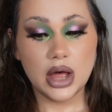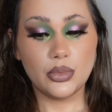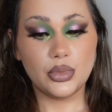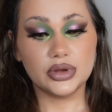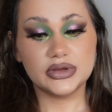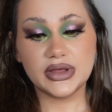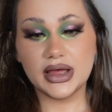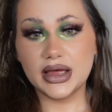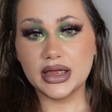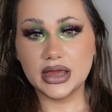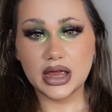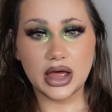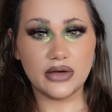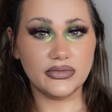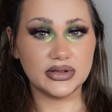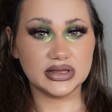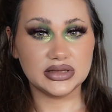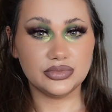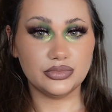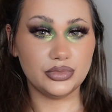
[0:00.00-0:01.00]
but I
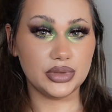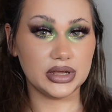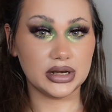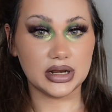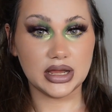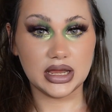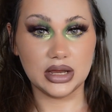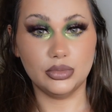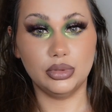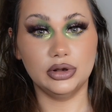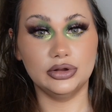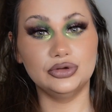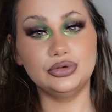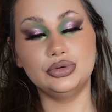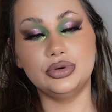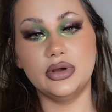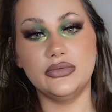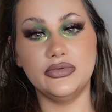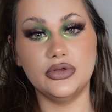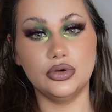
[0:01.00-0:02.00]
haven't been able to
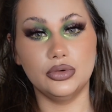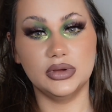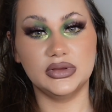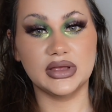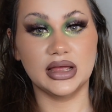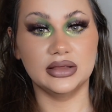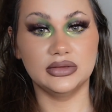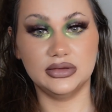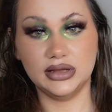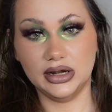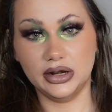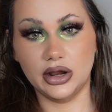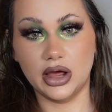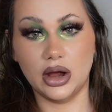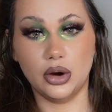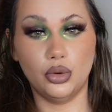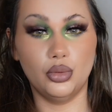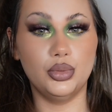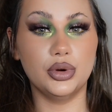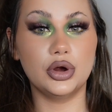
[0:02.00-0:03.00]
review it until
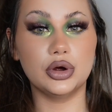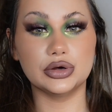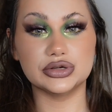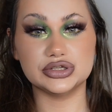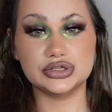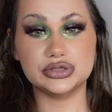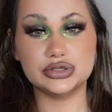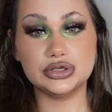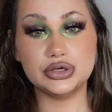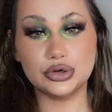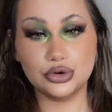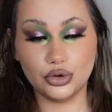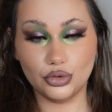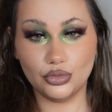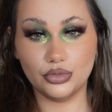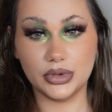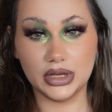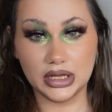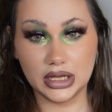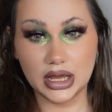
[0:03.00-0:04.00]
now because, you know
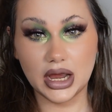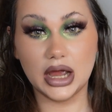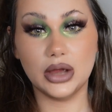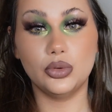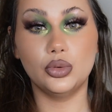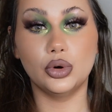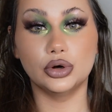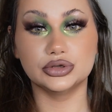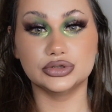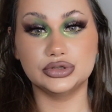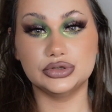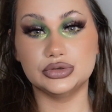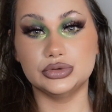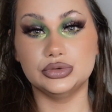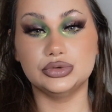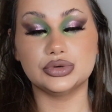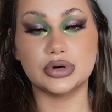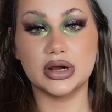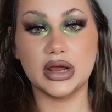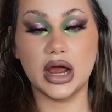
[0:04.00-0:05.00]
me, I want to
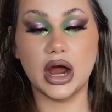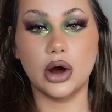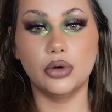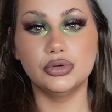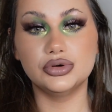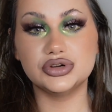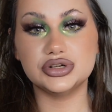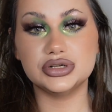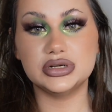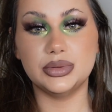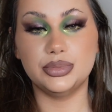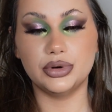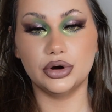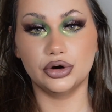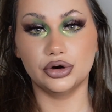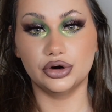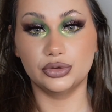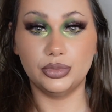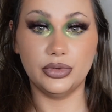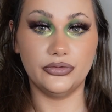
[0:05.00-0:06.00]
try out the
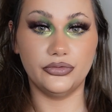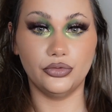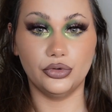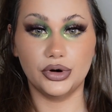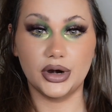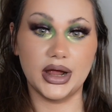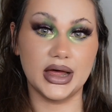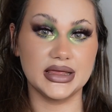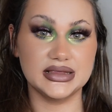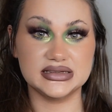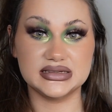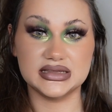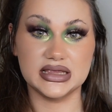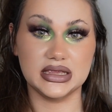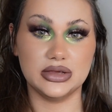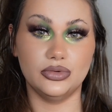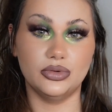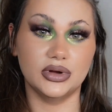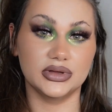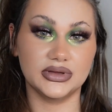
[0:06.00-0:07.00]
product before I
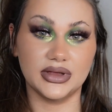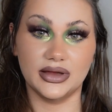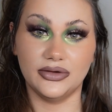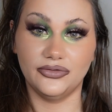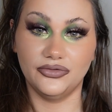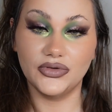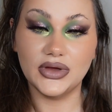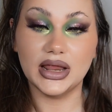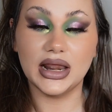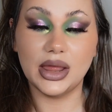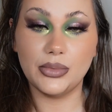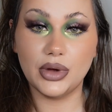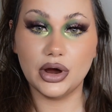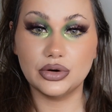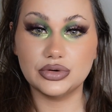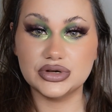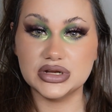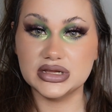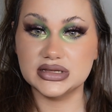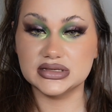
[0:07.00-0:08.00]
say what I feel
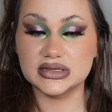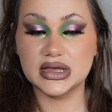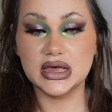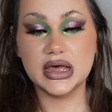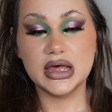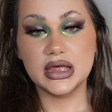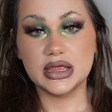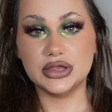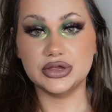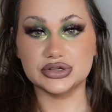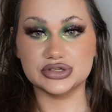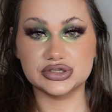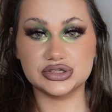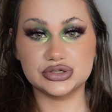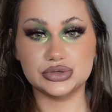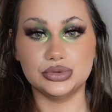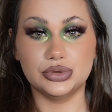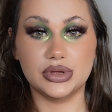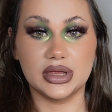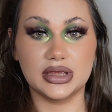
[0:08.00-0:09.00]
about it, just
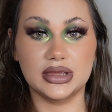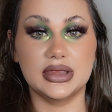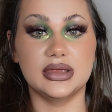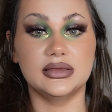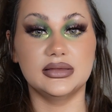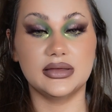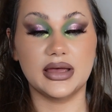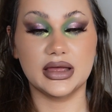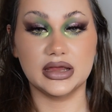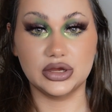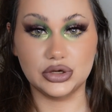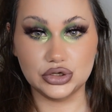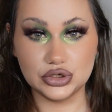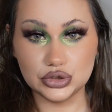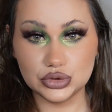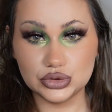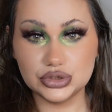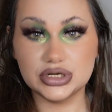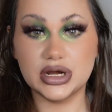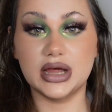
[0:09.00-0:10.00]
so you can get a
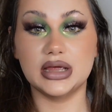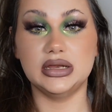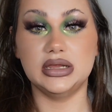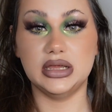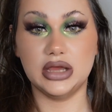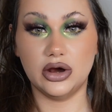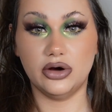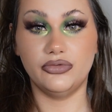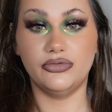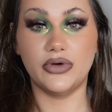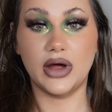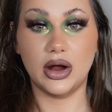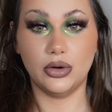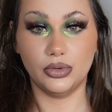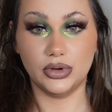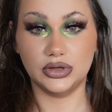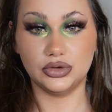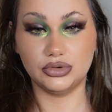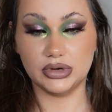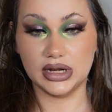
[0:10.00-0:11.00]
good idea of how
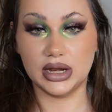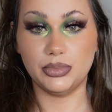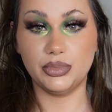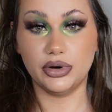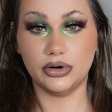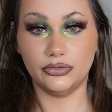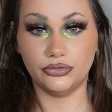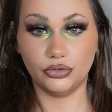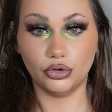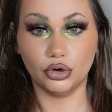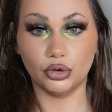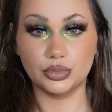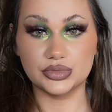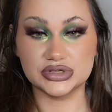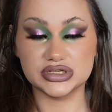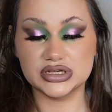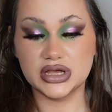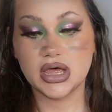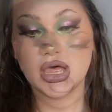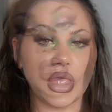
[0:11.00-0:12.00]
it really
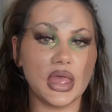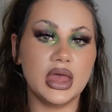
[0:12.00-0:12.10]
performs.